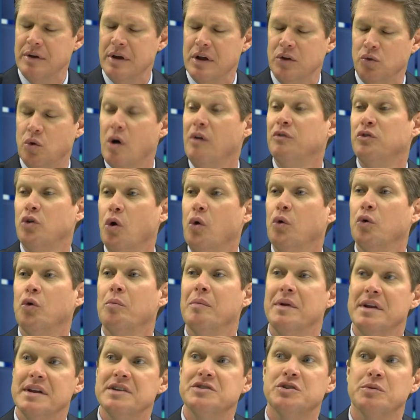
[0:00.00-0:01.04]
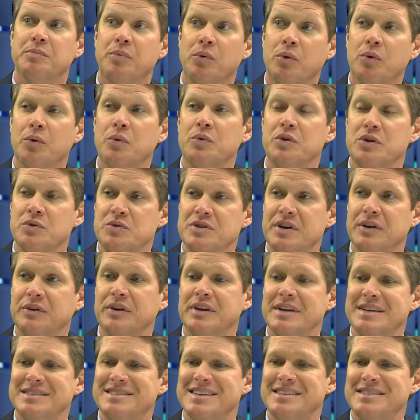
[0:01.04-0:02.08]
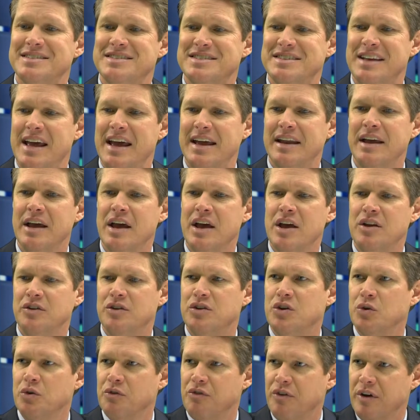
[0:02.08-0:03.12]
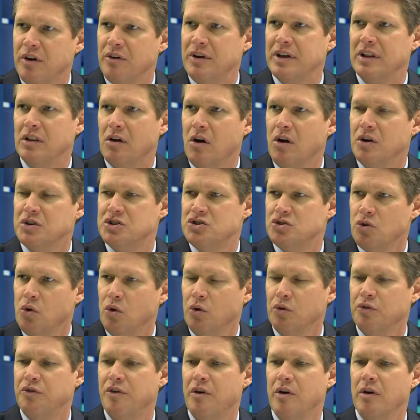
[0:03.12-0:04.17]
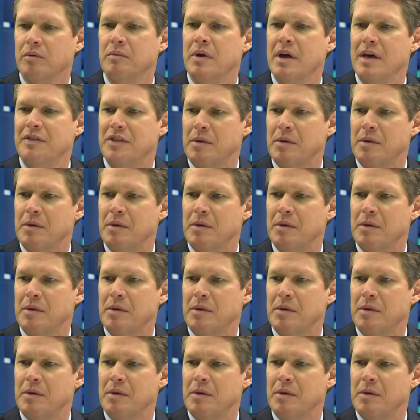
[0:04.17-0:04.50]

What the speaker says: total municipal utilities in the state to do a very large solar farm.